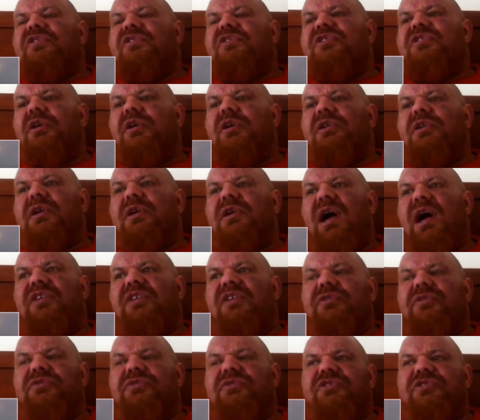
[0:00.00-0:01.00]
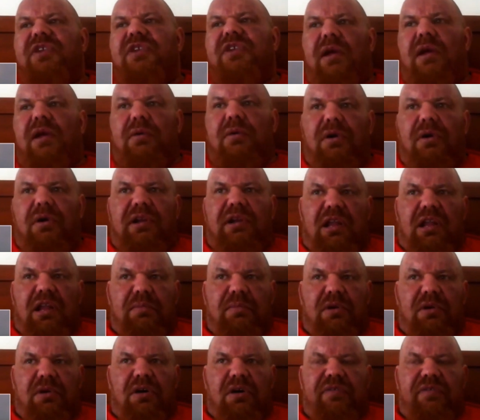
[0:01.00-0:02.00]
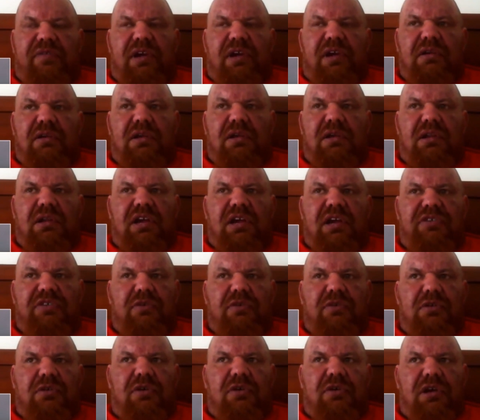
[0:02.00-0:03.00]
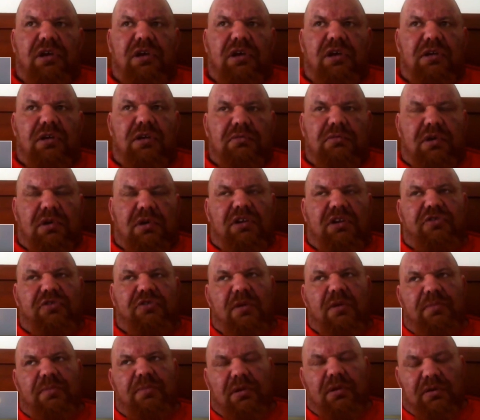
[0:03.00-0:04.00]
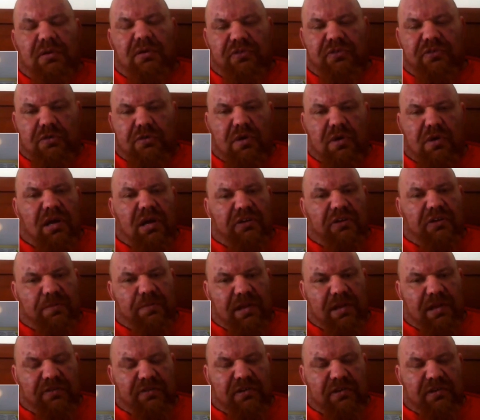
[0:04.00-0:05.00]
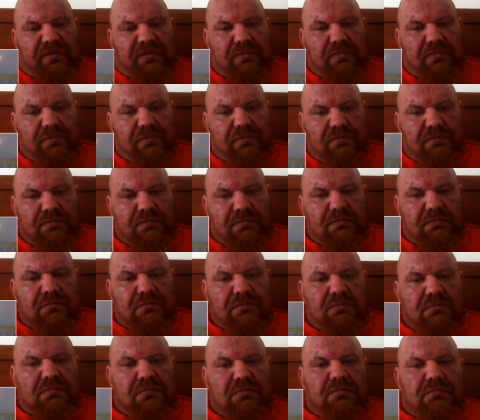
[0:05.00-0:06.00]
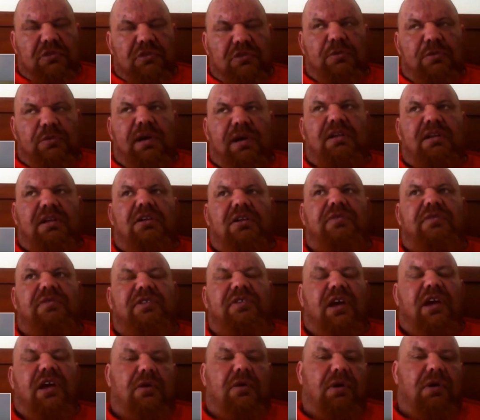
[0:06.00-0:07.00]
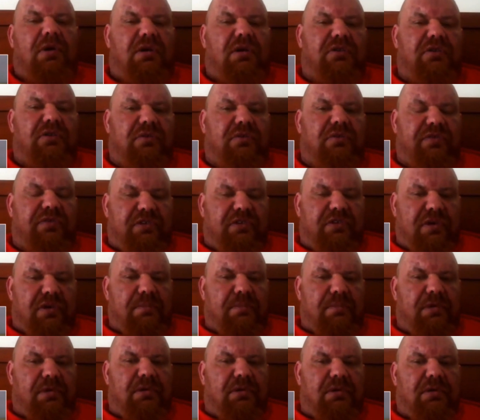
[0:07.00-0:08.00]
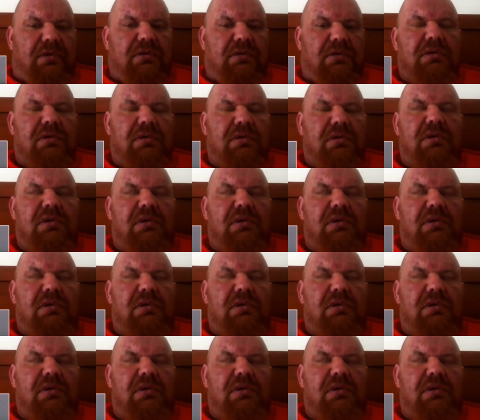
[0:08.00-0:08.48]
So your actual steroid element of it, unless you're looking at, like, Trenbolones are quite expensive. You'll be adding another 10 quid onto it for a Trenbolone.